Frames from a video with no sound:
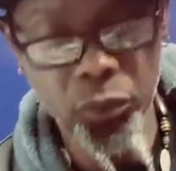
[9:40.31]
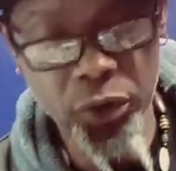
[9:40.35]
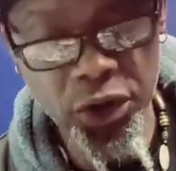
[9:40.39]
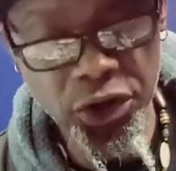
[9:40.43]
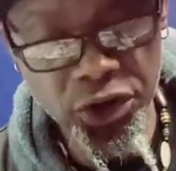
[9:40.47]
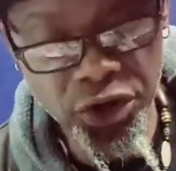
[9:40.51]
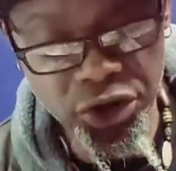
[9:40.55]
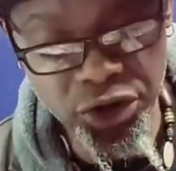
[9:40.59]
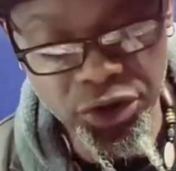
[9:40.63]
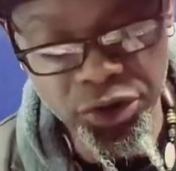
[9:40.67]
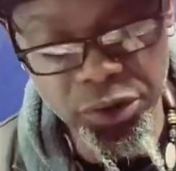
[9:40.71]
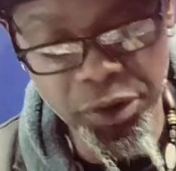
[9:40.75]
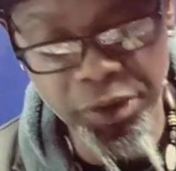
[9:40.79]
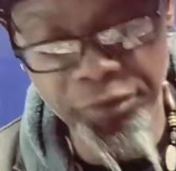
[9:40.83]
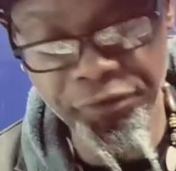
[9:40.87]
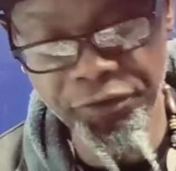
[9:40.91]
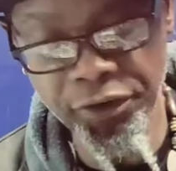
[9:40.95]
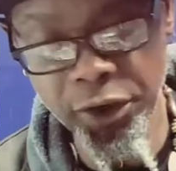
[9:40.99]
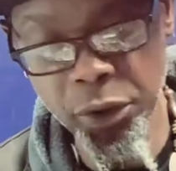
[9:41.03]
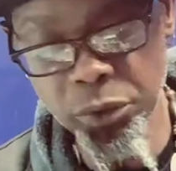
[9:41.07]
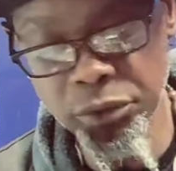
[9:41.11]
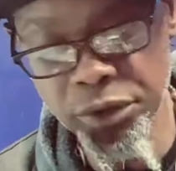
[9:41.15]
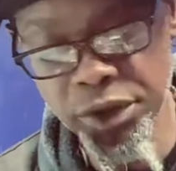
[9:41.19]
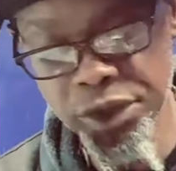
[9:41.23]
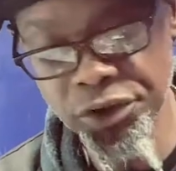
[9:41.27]
we're just going to
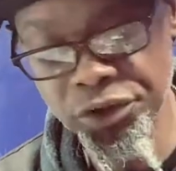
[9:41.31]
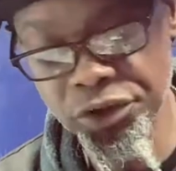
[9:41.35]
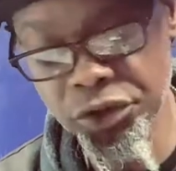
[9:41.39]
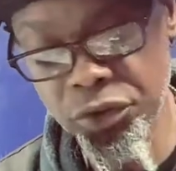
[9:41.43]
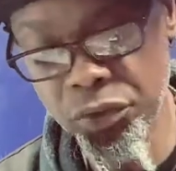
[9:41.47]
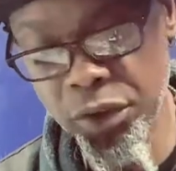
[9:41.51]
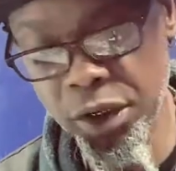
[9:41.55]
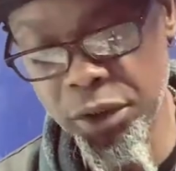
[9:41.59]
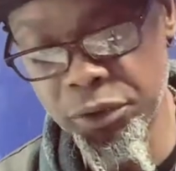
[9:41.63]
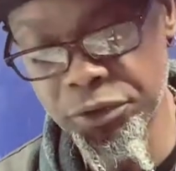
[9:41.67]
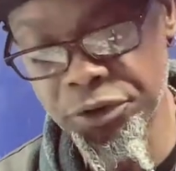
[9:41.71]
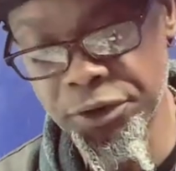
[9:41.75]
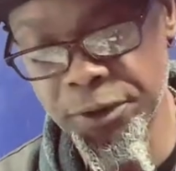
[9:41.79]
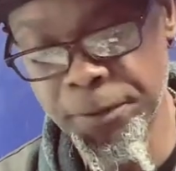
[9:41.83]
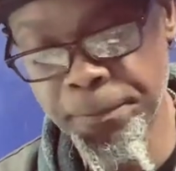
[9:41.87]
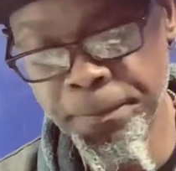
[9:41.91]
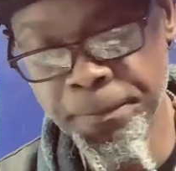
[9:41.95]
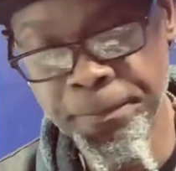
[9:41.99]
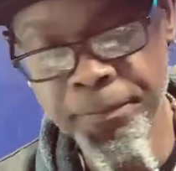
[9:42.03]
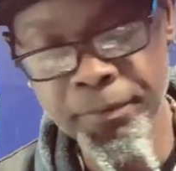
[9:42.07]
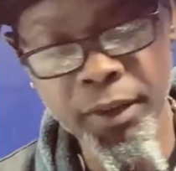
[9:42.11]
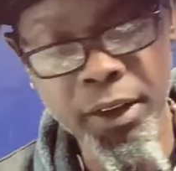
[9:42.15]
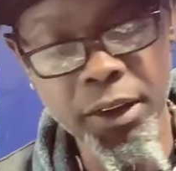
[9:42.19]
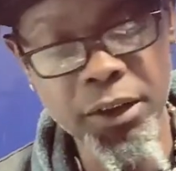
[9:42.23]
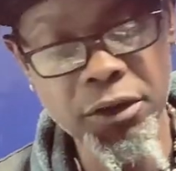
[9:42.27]
float this across.
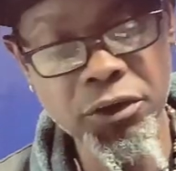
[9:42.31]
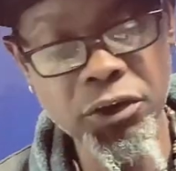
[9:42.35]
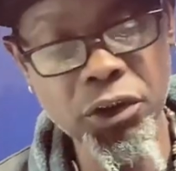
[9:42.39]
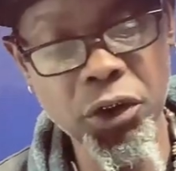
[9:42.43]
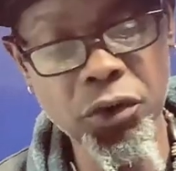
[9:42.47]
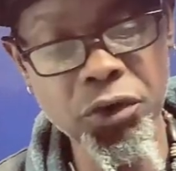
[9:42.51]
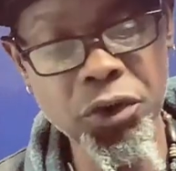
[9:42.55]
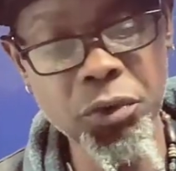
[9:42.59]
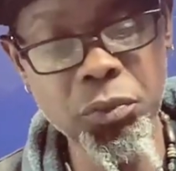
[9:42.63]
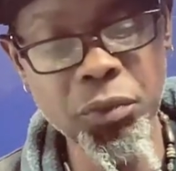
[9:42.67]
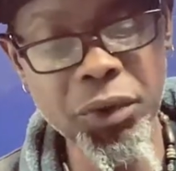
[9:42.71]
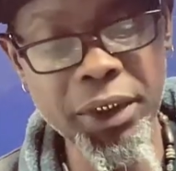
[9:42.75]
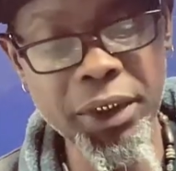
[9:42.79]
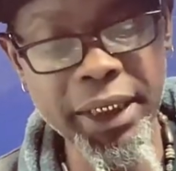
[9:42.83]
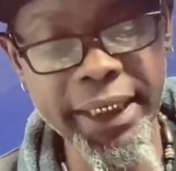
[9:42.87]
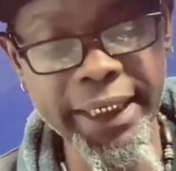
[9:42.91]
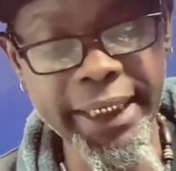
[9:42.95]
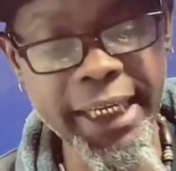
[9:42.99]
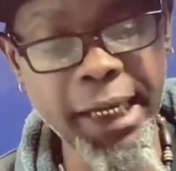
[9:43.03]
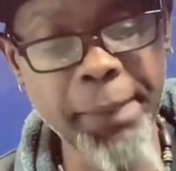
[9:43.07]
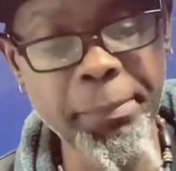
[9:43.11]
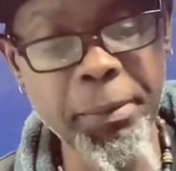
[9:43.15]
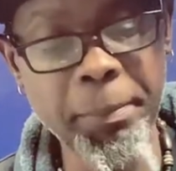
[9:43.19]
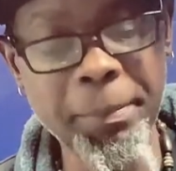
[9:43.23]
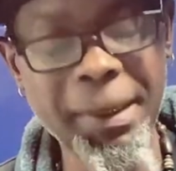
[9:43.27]
So you want to
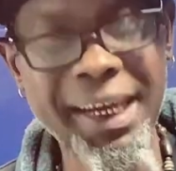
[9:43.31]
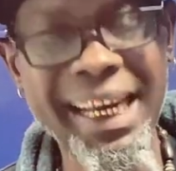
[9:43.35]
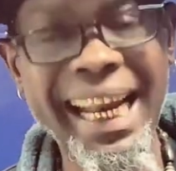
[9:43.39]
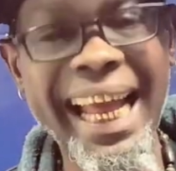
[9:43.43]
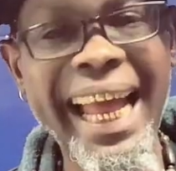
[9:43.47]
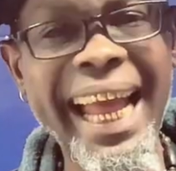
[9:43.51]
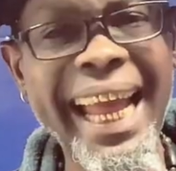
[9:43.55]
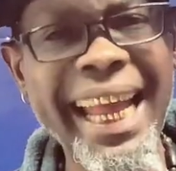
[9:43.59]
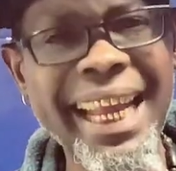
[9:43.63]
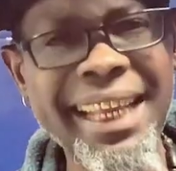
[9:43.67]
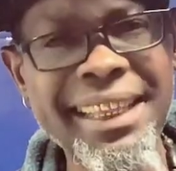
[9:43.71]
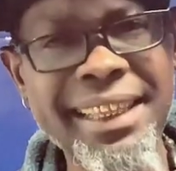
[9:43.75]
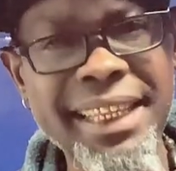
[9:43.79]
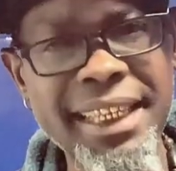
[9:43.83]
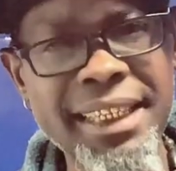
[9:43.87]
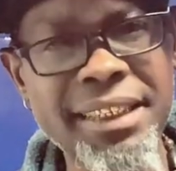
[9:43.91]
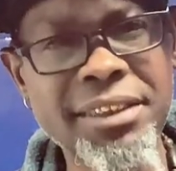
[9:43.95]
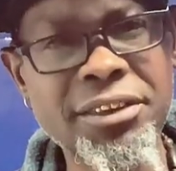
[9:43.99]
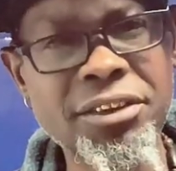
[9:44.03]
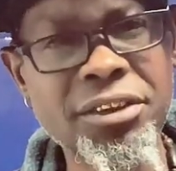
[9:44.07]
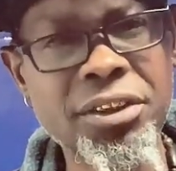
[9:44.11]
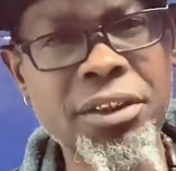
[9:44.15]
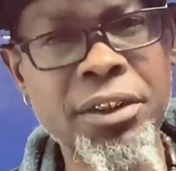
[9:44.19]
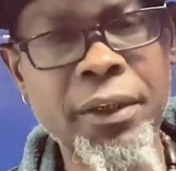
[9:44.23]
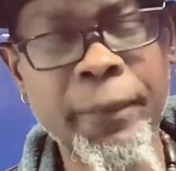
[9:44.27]
keep about an 1/8
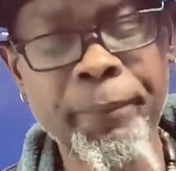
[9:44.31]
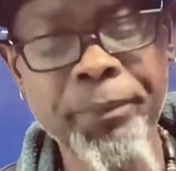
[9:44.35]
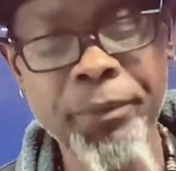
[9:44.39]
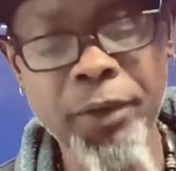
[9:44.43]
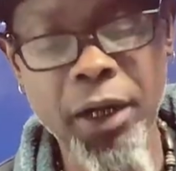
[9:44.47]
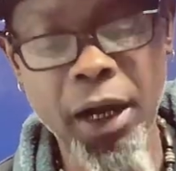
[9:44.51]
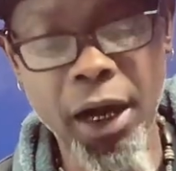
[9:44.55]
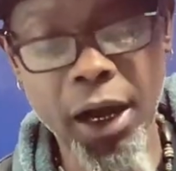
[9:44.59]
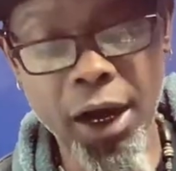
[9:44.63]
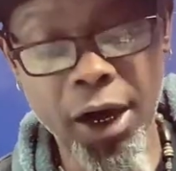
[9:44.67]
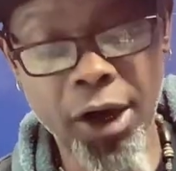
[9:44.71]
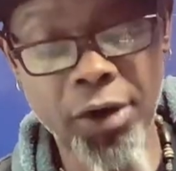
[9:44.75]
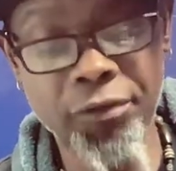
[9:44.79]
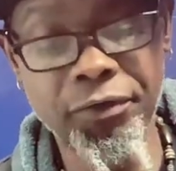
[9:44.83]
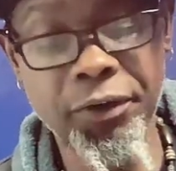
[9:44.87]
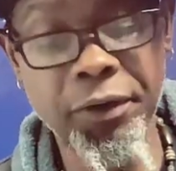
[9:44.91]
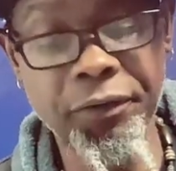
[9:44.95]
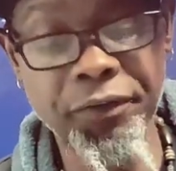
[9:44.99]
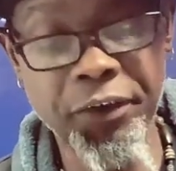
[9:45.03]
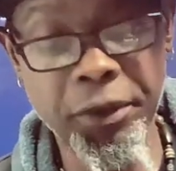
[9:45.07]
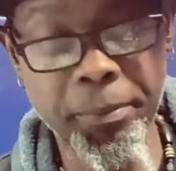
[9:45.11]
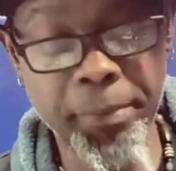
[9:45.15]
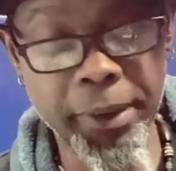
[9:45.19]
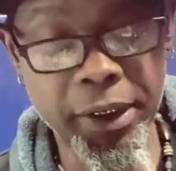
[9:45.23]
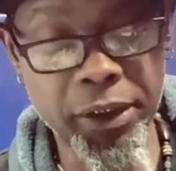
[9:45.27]
inch off
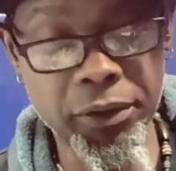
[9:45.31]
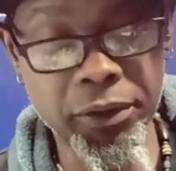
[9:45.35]
of your